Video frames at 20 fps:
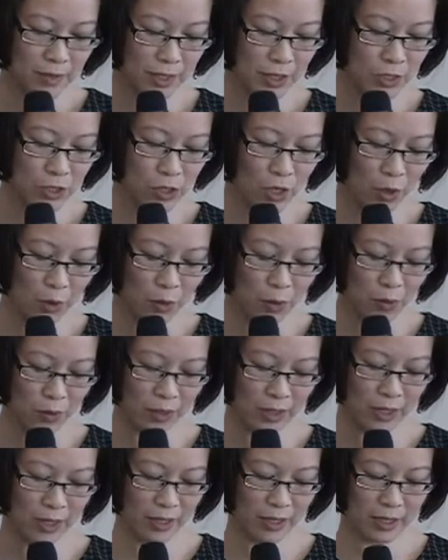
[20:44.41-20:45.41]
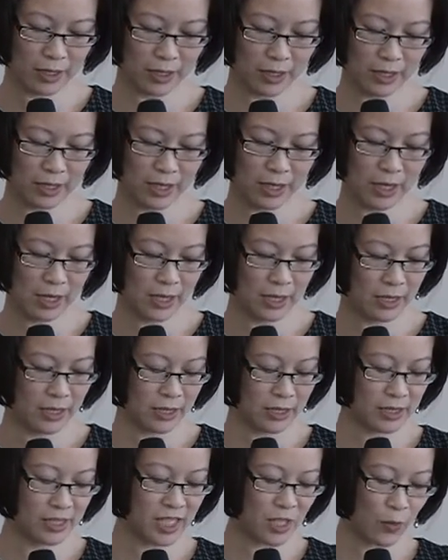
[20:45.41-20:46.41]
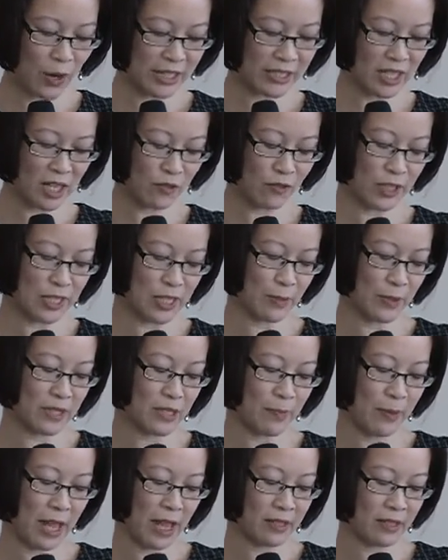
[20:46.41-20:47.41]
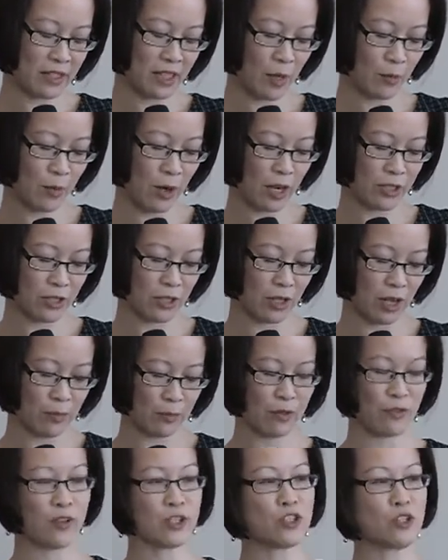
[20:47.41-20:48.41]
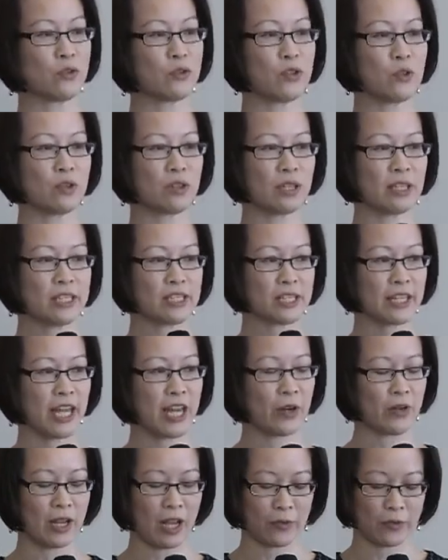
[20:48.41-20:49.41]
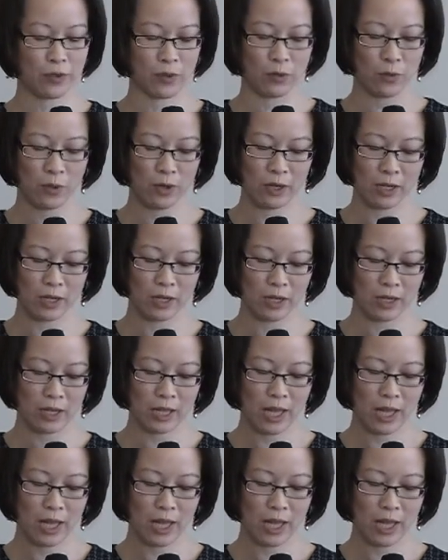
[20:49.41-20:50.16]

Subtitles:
So CYDF has been dependent on provincial youth leagues to carry out their work,